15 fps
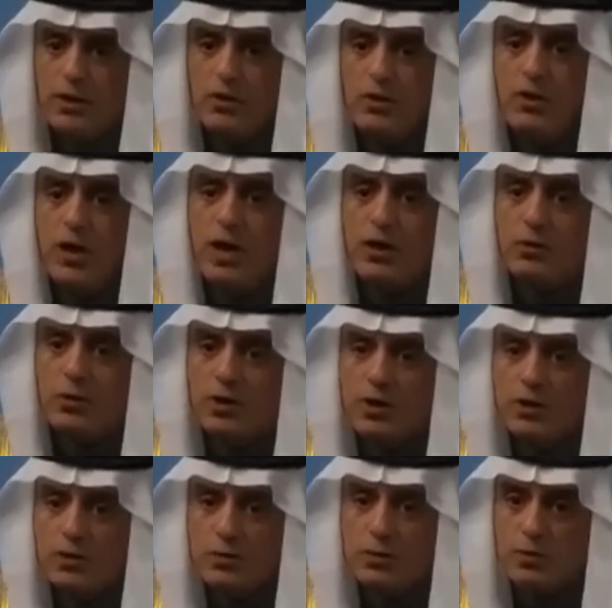It took
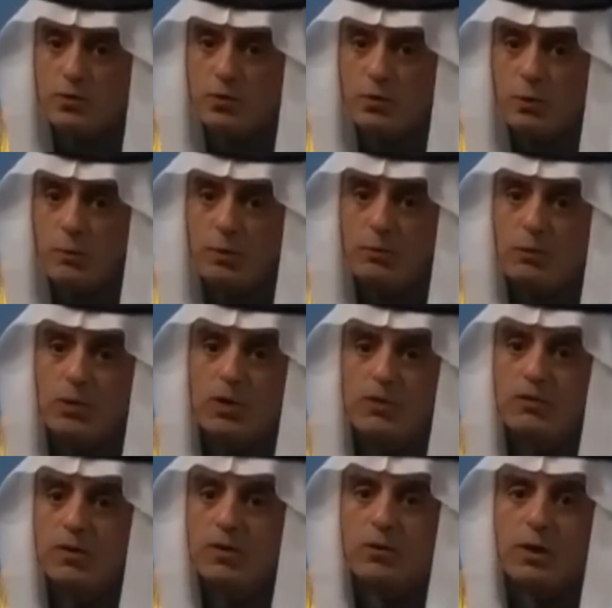100 years before women
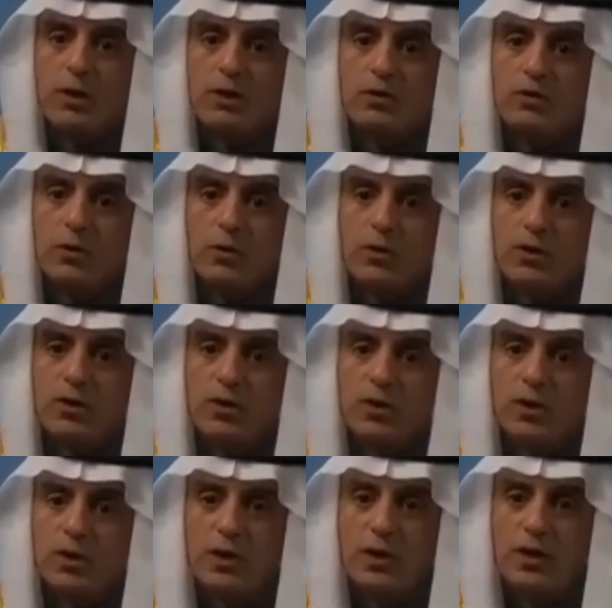were given the right to vote.
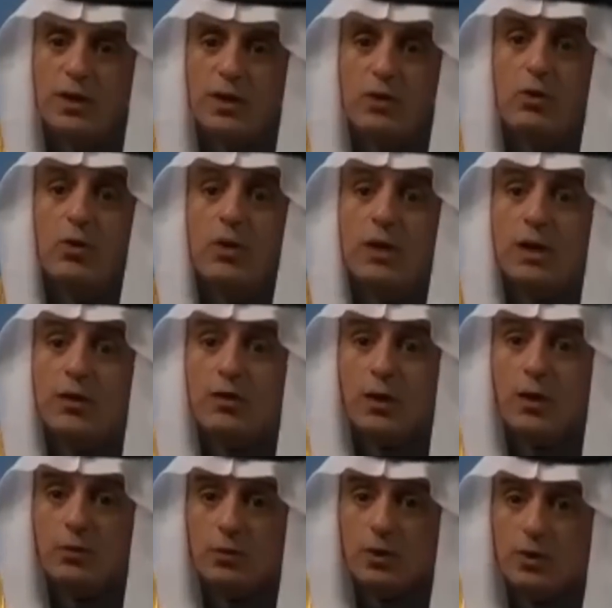It took
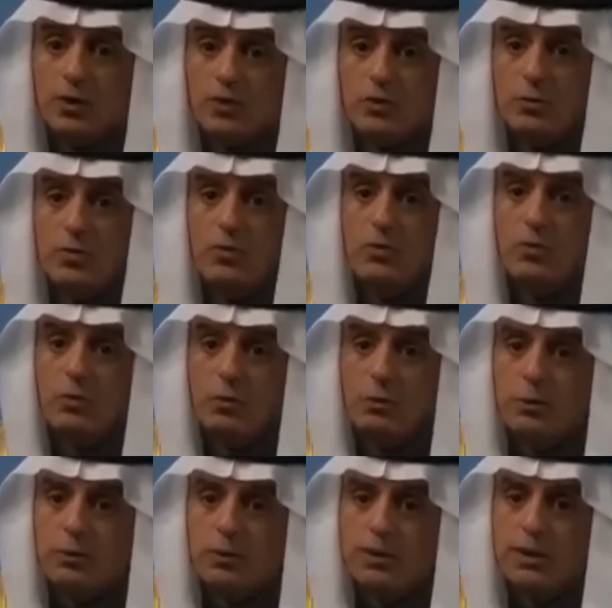another 100 years before a
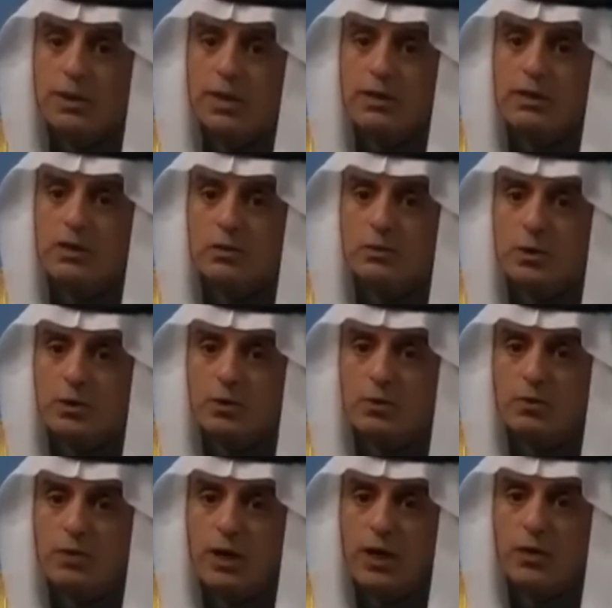woman was elected
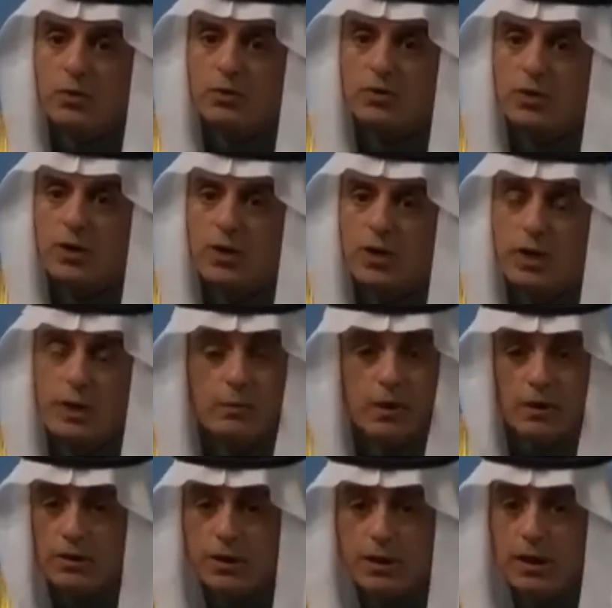Speaker of the House.
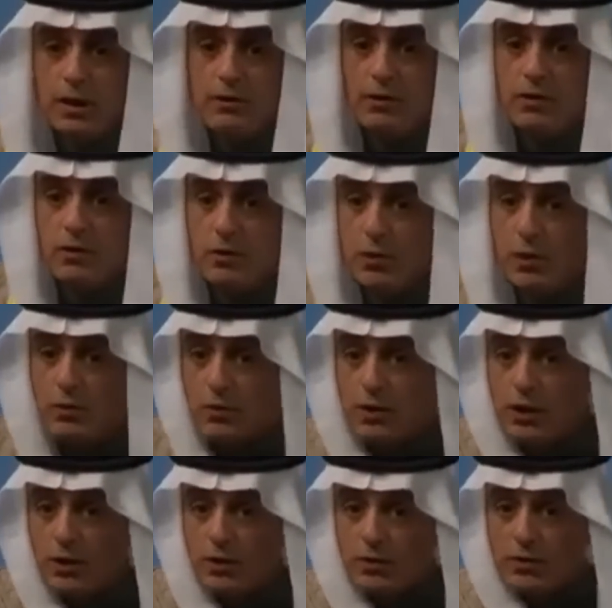I'm not saying give us
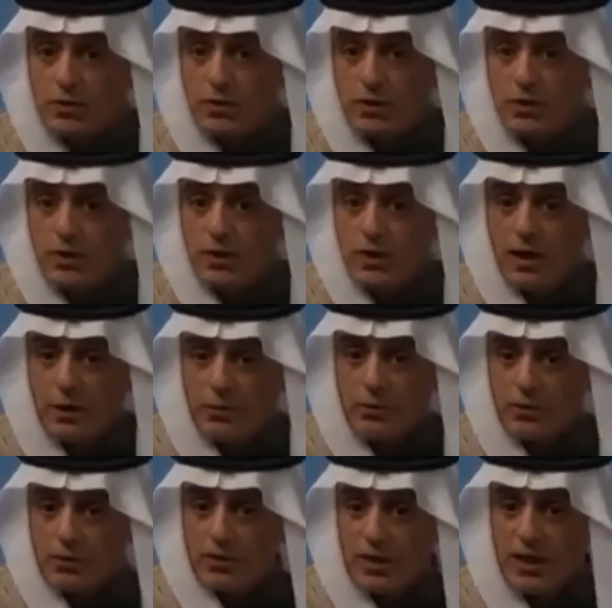200 years.
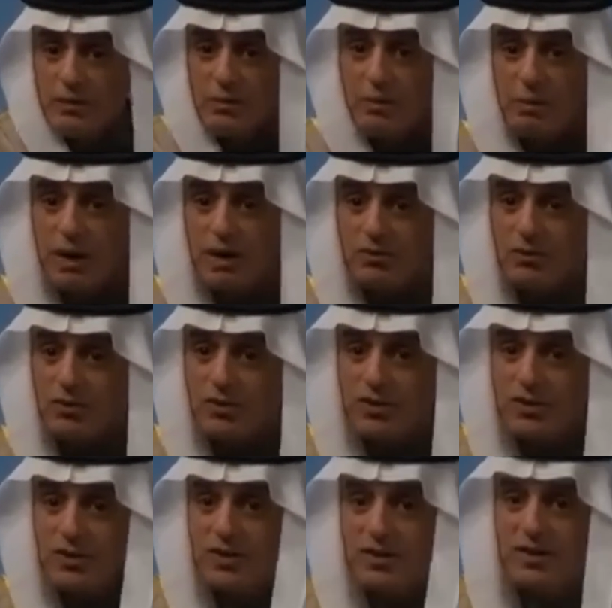I'm just saying be patient.
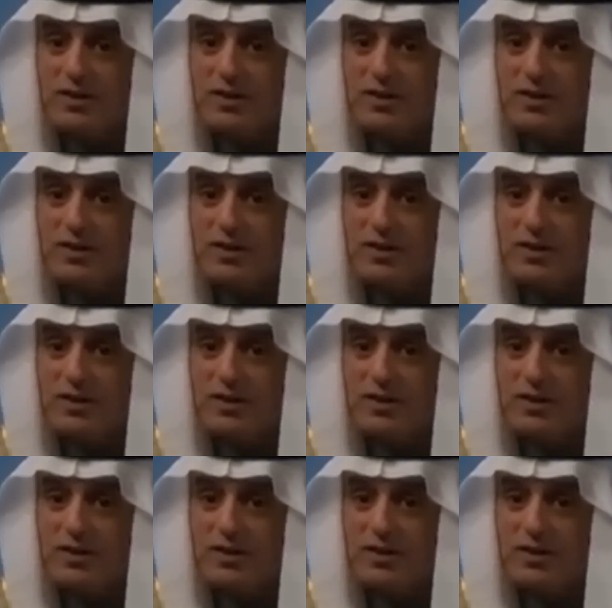